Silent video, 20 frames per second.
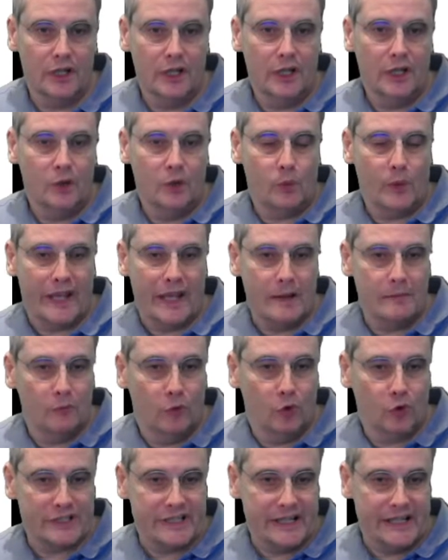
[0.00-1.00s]
we get
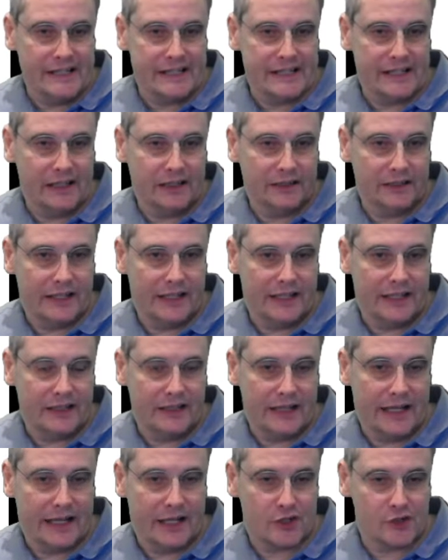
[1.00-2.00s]
more detailed
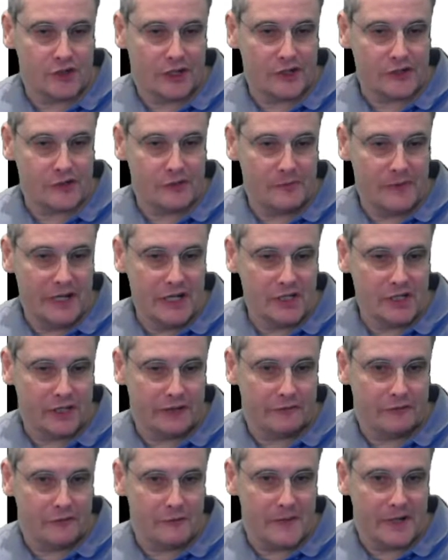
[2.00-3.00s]
in our transformational
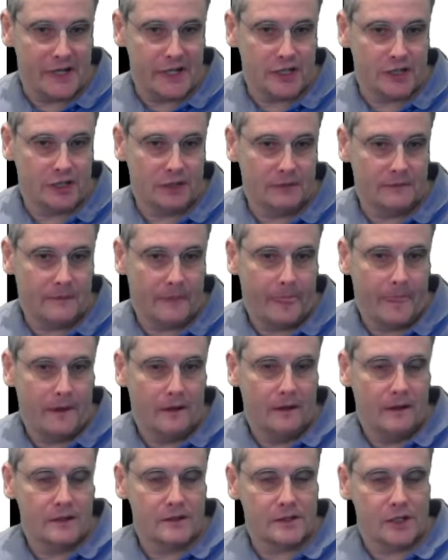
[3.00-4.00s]
information.
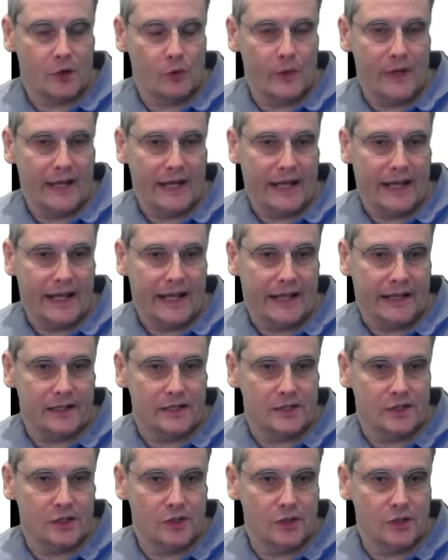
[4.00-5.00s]
So we get
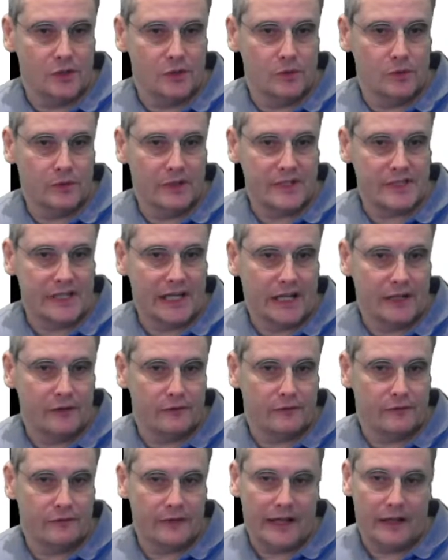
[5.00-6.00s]
into, instead
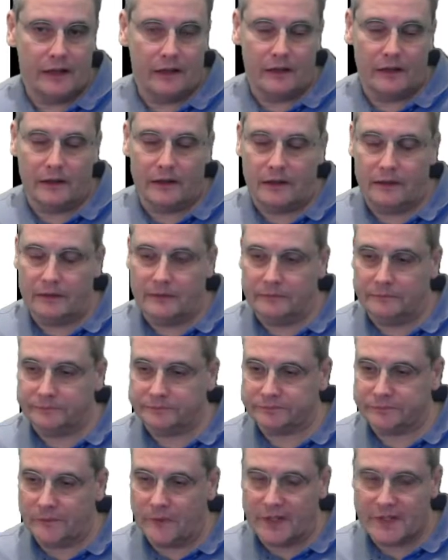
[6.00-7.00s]
of
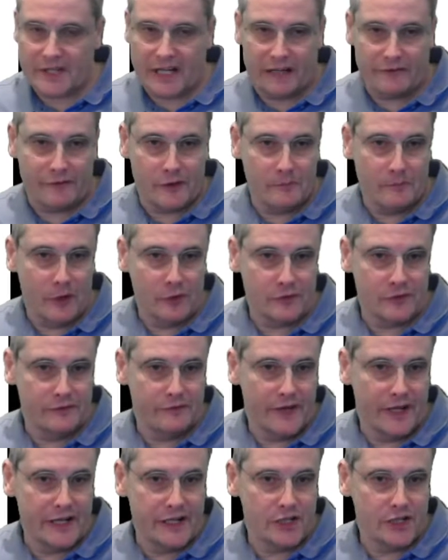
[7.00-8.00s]
the
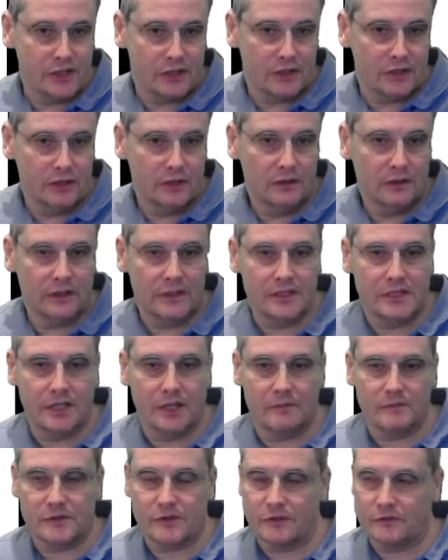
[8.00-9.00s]
motivation in
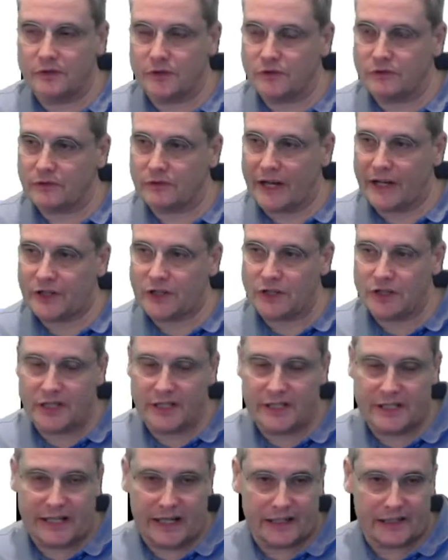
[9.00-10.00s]
terms of
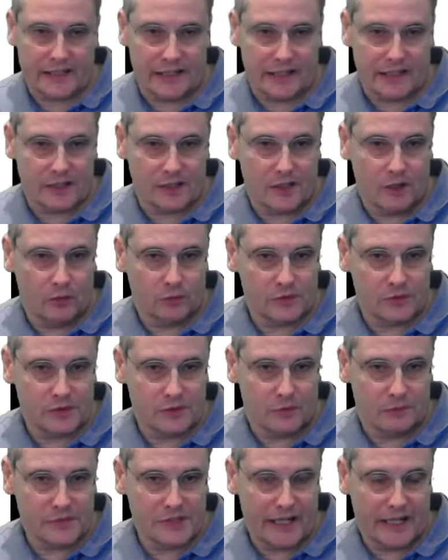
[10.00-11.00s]
strategy, tactics, goals and
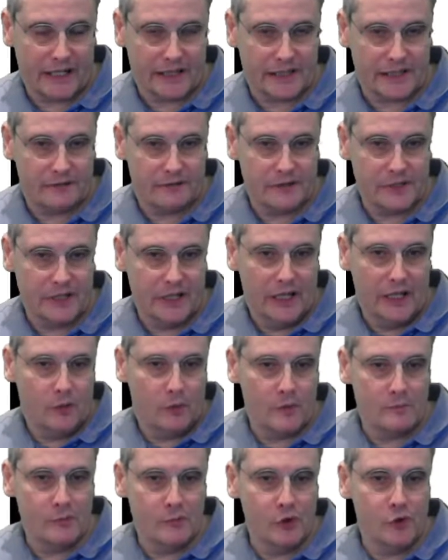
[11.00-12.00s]
objectives,
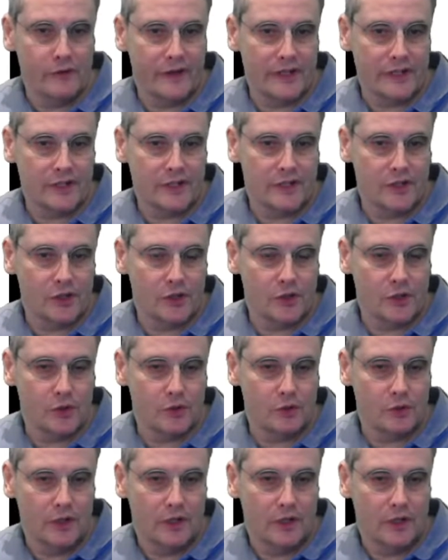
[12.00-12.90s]
we move into